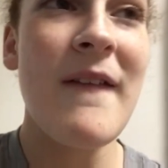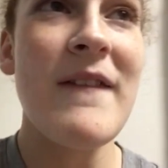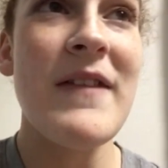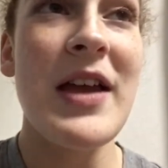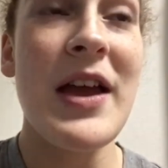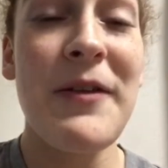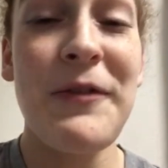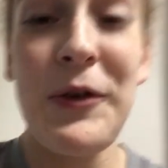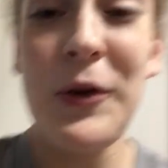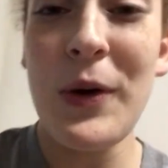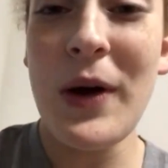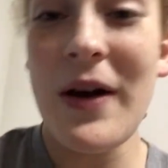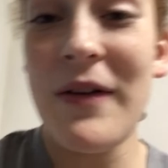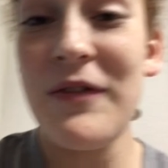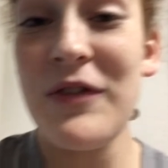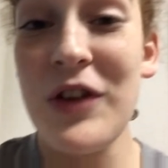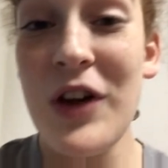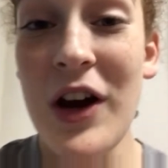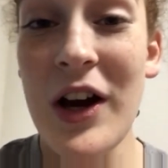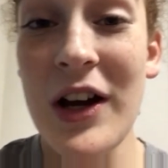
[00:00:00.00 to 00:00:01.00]
If you have
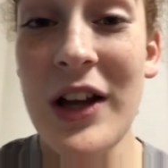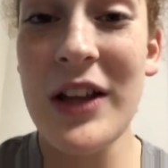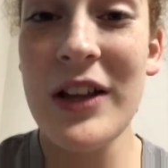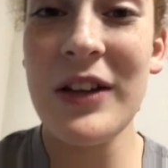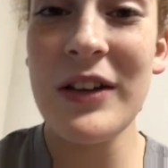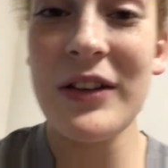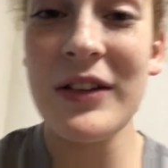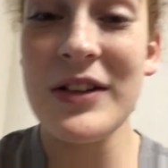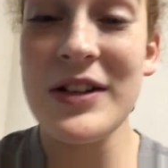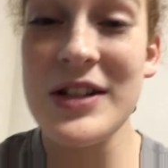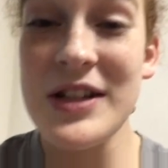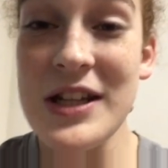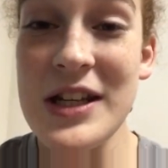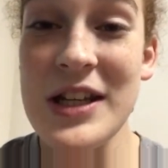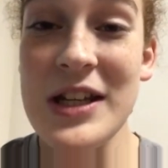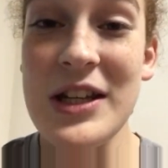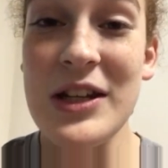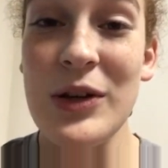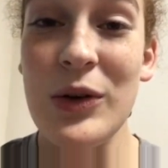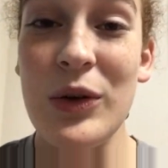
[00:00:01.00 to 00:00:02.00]
not
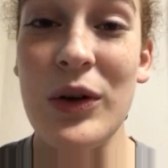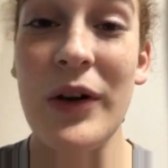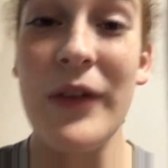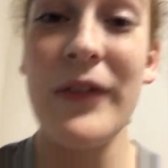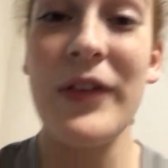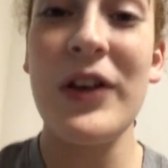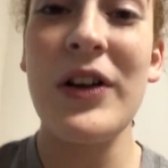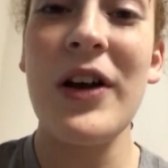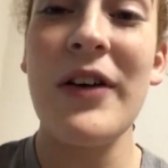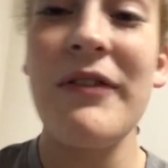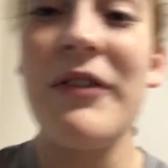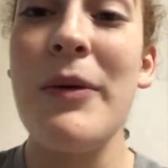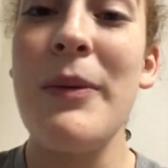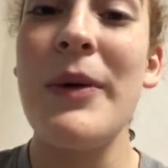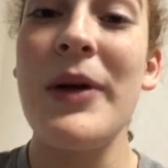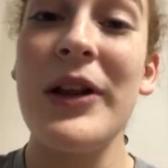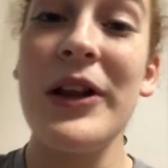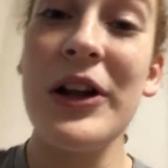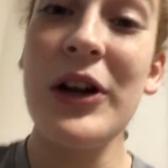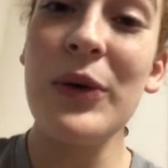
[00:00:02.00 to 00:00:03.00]
seen or if you're not
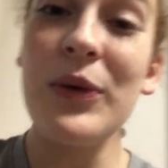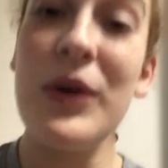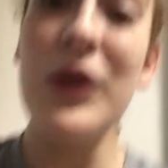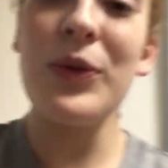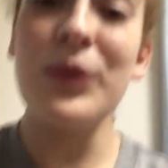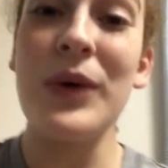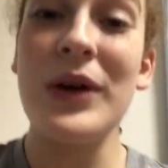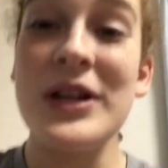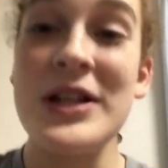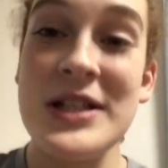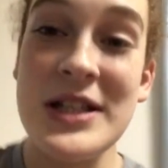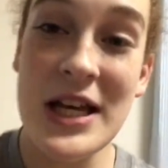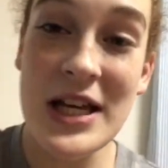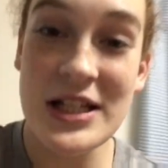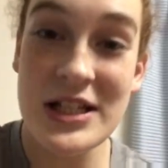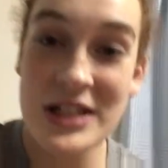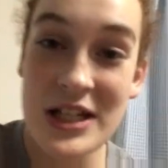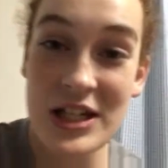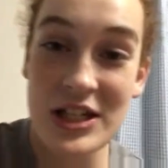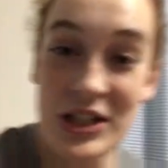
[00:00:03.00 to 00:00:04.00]
familiar with what
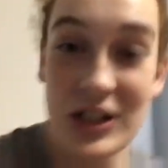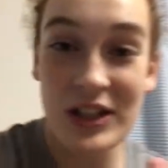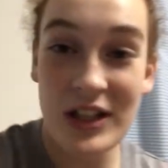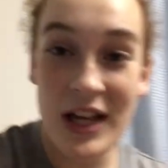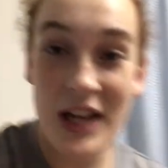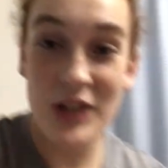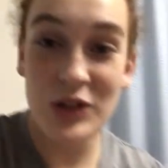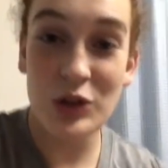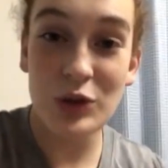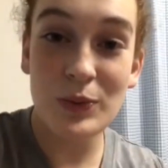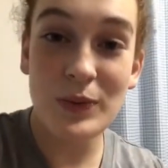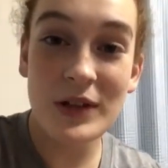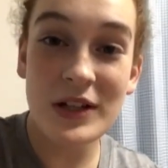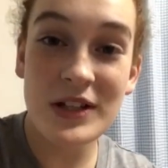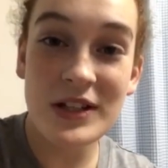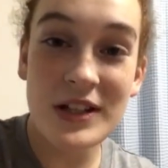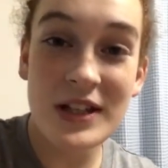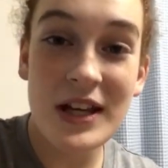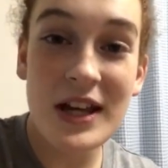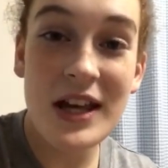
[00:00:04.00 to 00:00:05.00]
Assassination Classroom
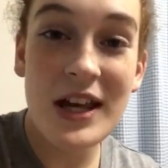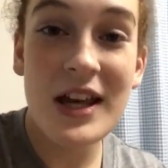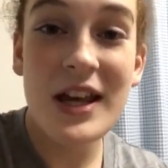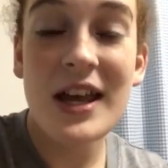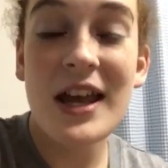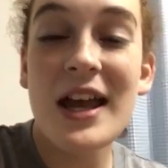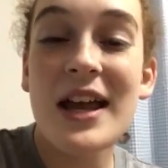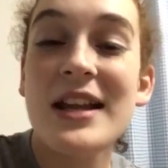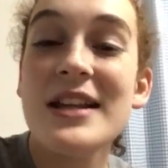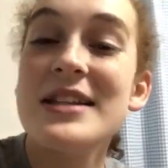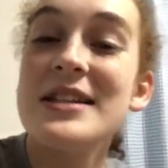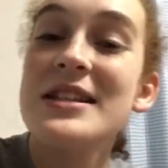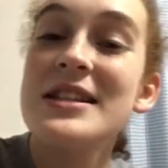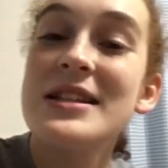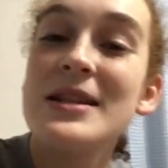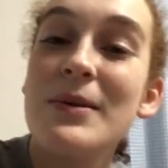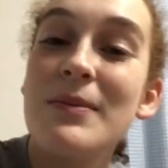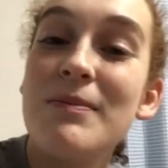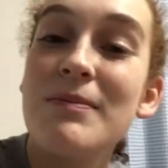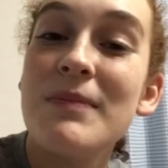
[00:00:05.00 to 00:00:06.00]
is, it is this
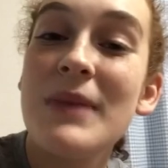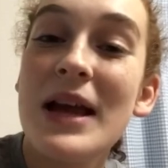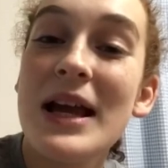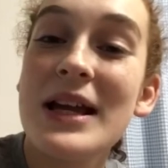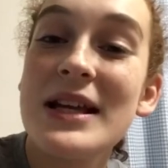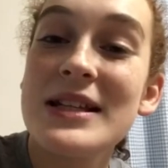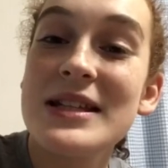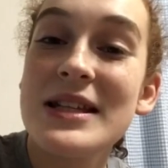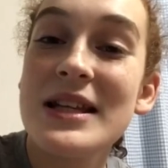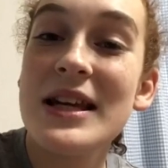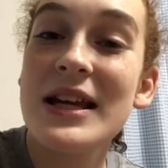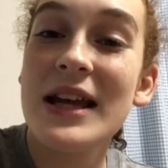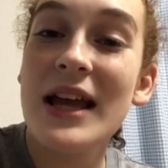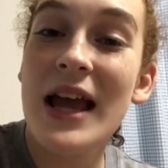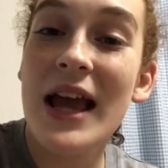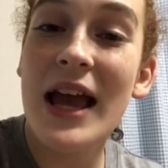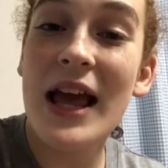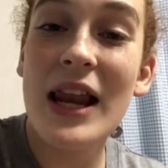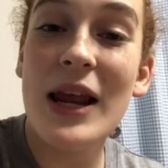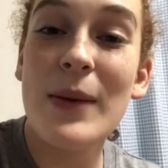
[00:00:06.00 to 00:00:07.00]
amazing
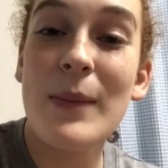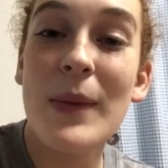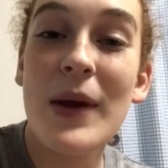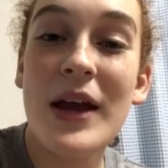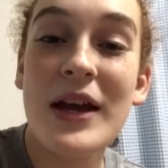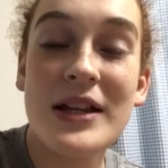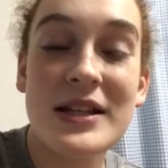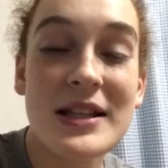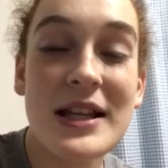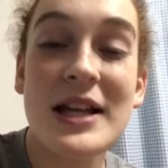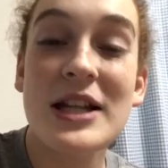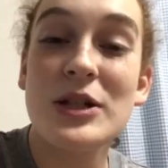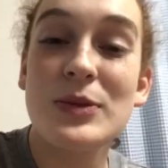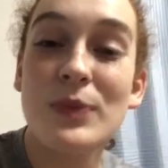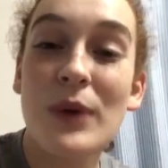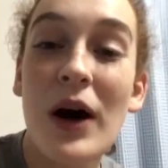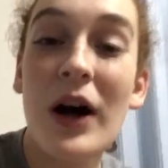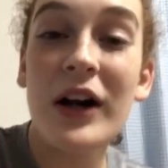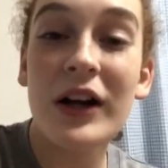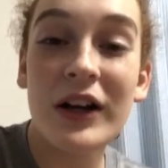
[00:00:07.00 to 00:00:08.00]
anime slash
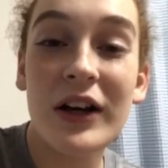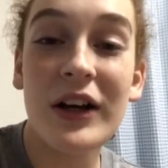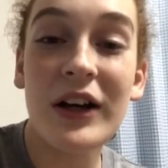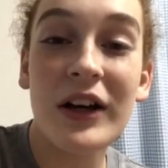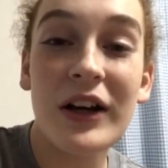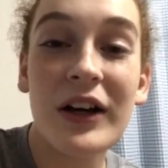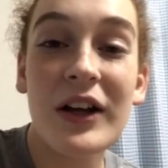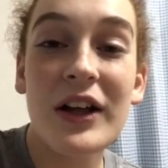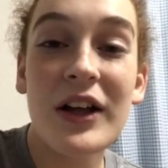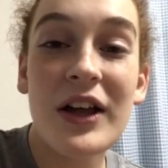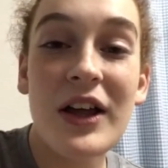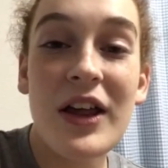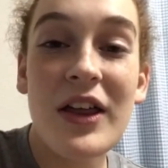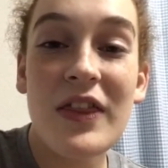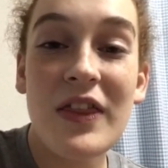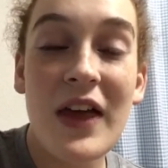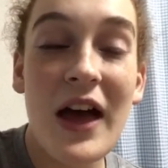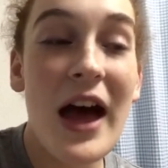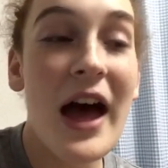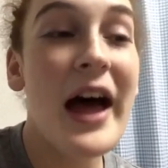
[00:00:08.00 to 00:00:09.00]
manga
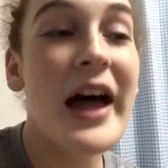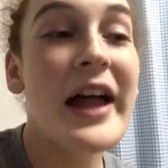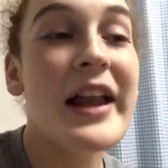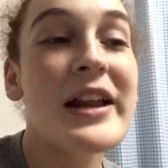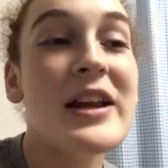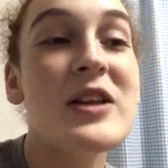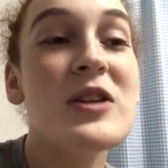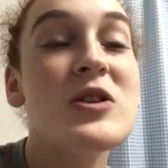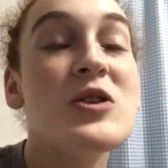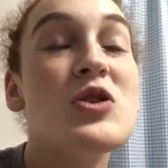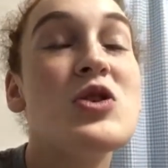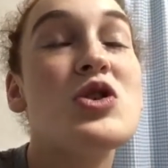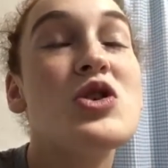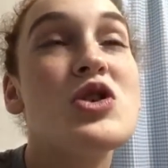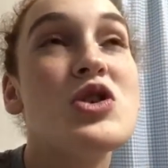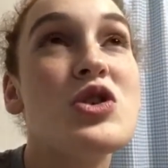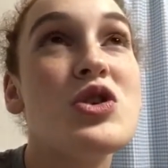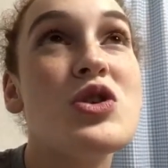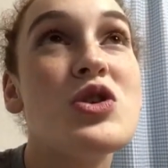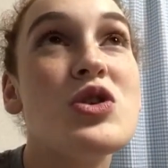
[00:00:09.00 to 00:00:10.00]
that is
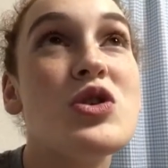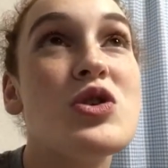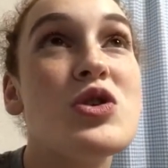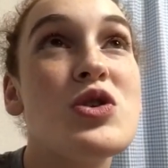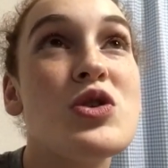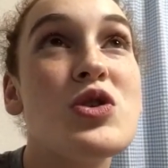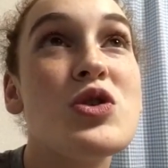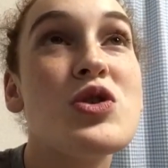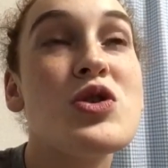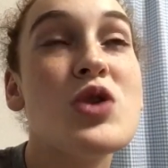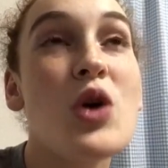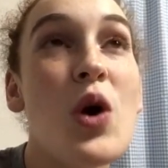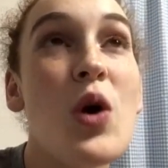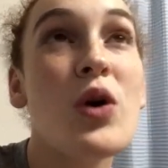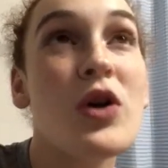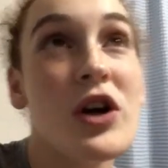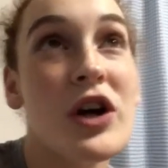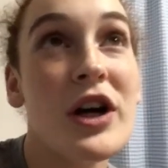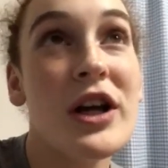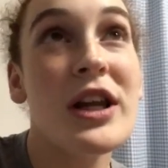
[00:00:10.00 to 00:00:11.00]
so
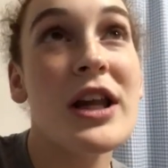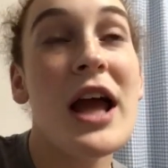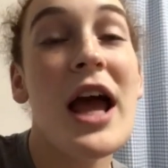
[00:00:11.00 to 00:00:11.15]
good